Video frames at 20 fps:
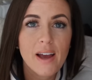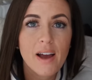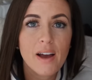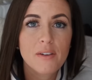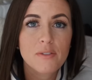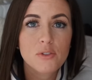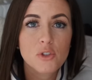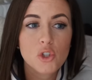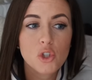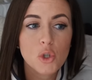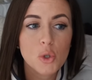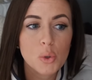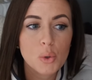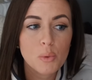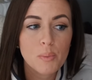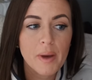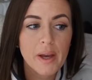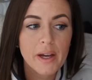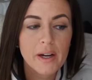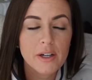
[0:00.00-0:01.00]
to have
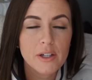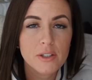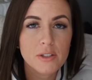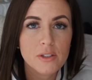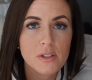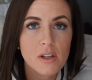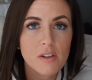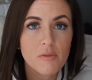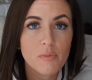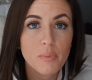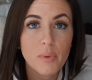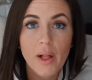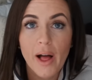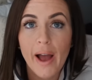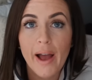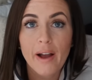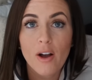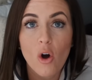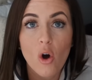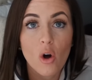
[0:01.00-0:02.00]
two pairs of
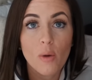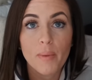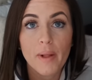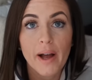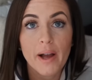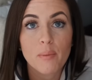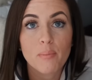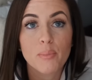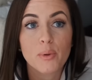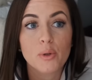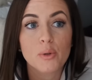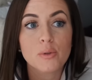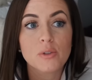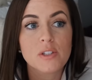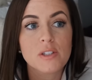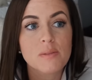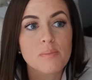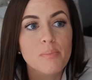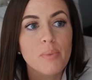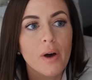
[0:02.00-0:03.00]
black, all black
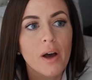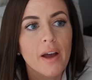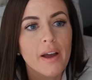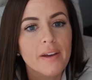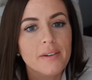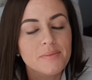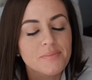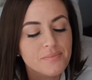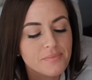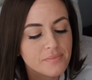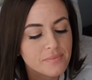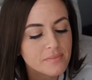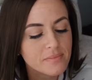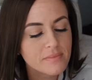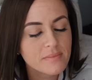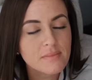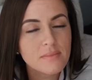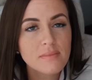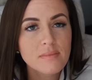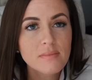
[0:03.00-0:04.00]
boots, but
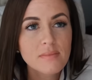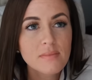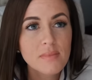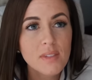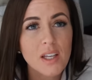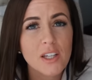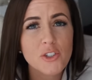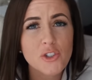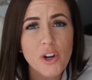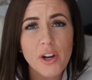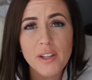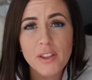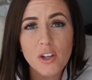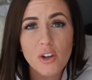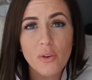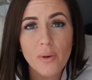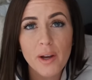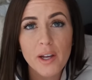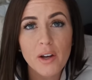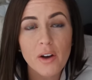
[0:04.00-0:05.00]
I tried the
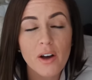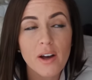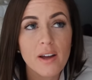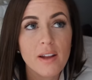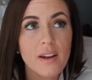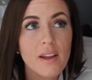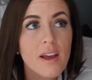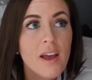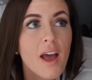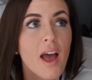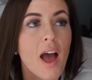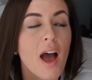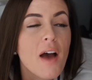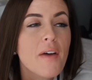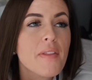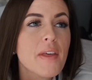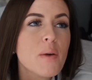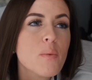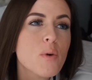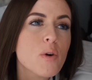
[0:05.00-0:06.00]
gray on
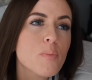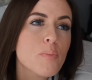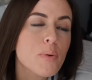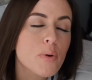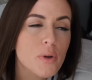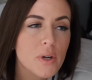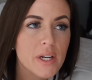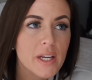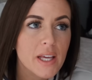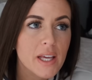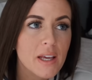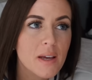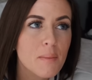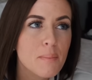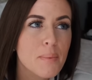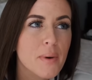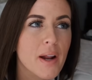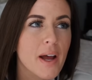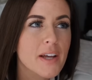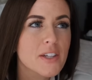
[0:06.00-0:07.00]
and they were pretty,
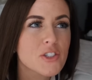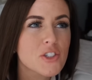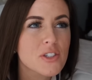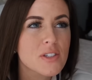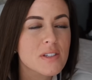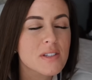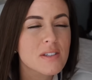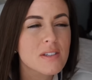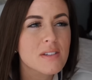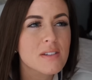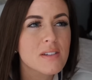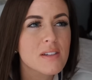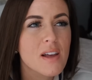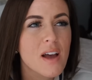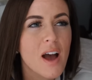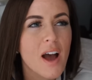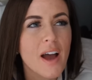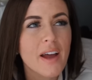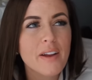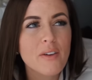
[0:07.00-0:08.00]
but I just
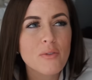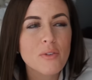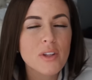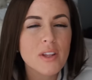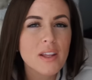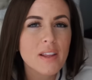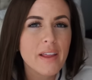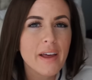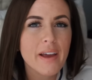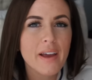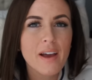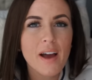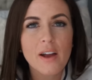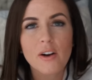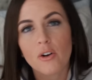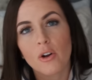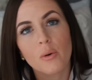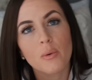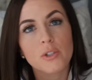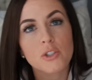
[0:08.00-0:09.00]
I didn't really like, I
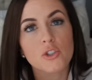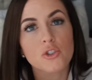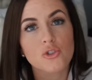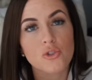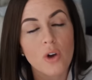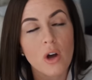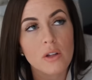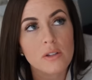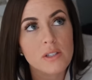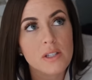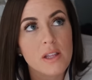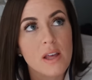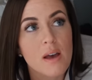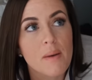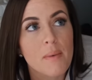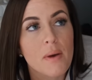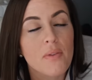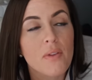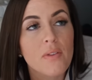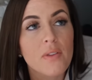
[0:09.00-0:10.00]
don't know, I wasn't drawn to
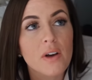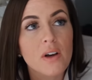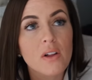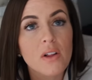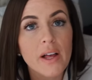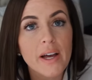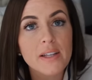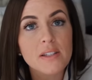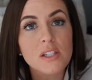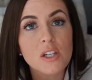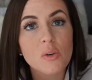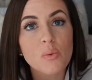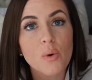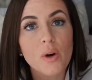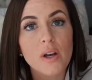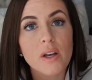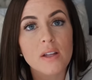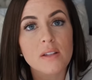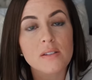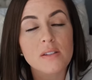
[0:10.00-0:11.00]
them. And then the classic
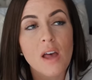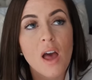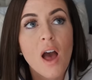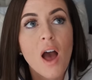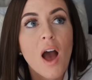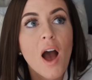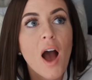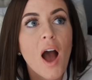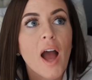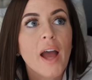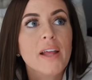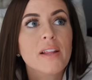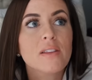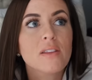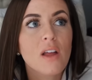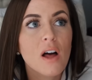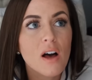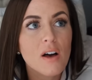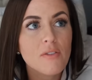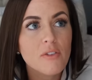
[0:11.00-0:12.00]
ones, I
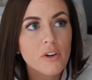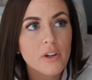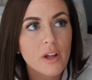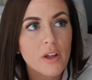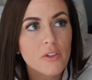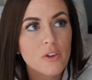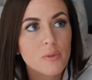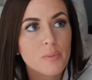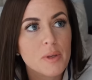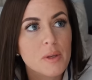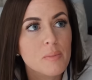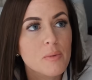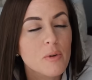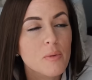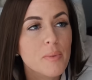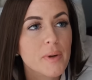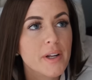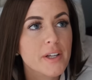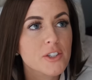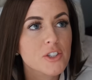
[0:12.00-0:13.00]
love on other
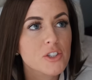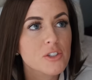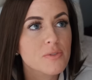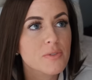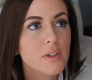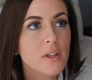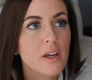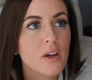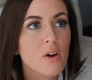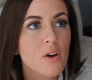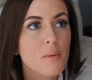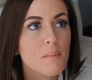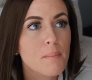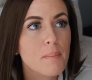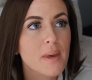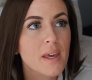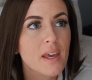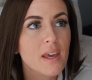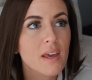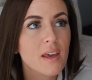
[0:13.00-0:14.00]
people, but I just feel like
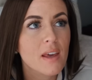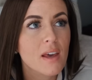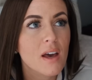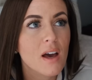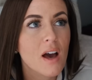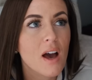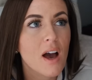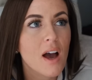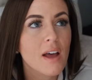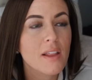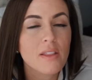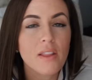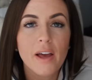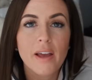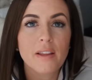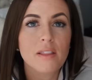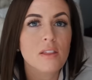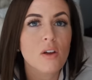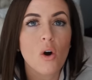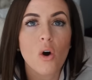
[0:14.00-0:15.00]
on me, I
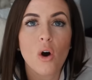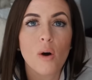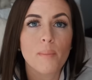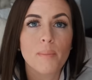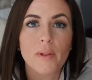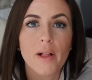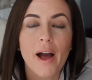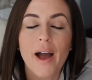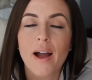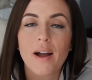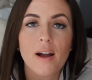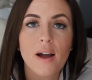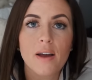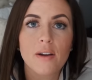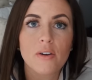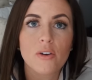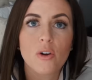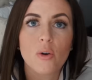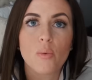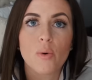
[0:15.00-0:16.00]
like the all black. I
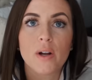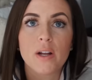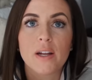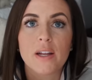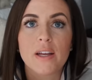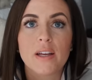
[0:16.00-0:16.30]
don't know what